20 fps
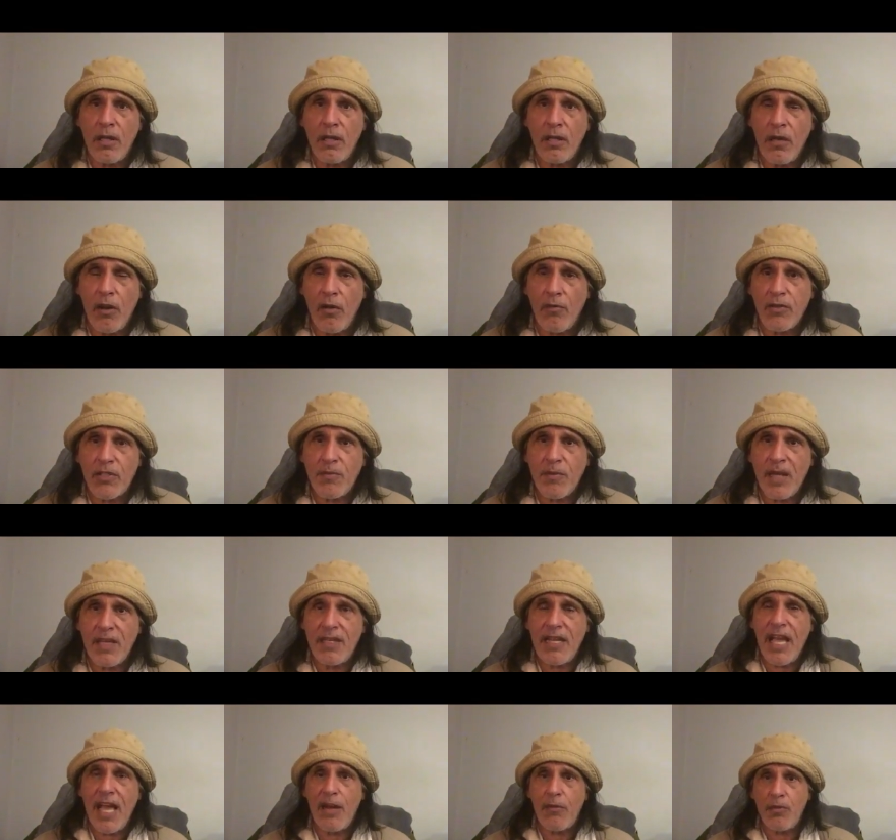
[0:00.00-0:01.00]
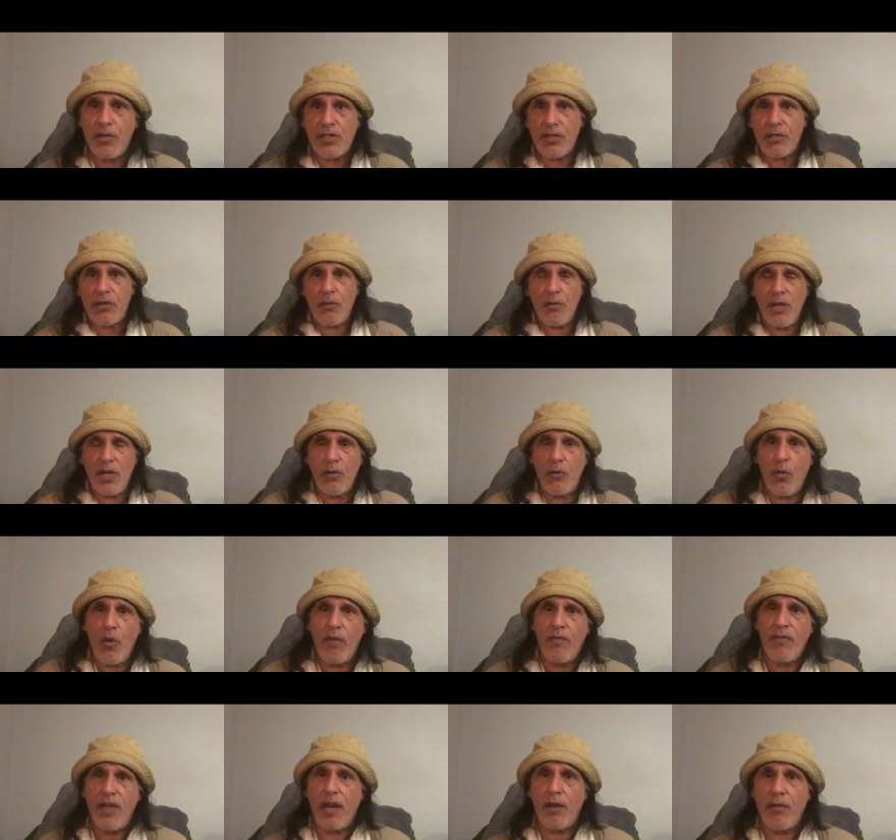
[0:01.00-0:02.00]
you know, of which my dad was a Korean War
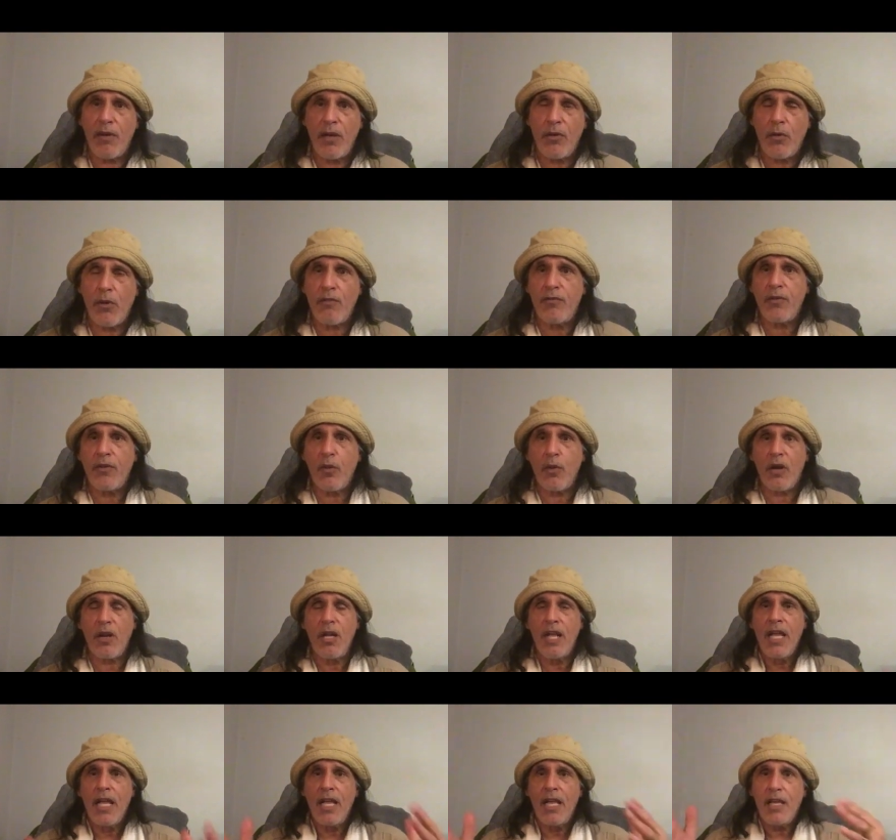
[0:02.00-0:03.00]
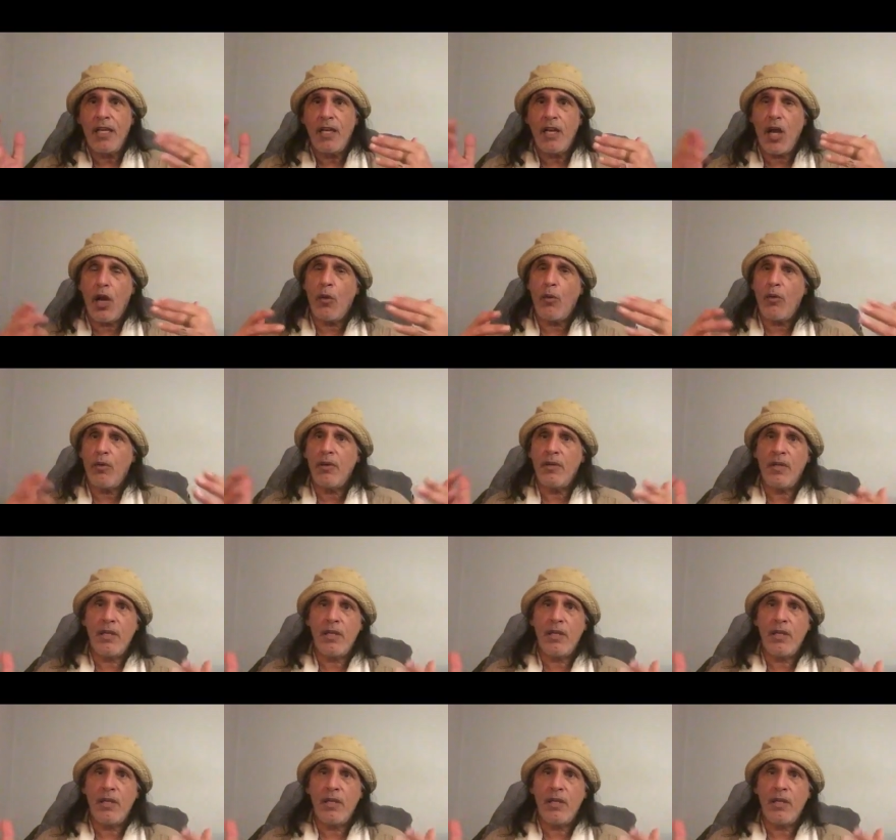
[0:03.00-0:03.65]
veteran, or if you're, you know,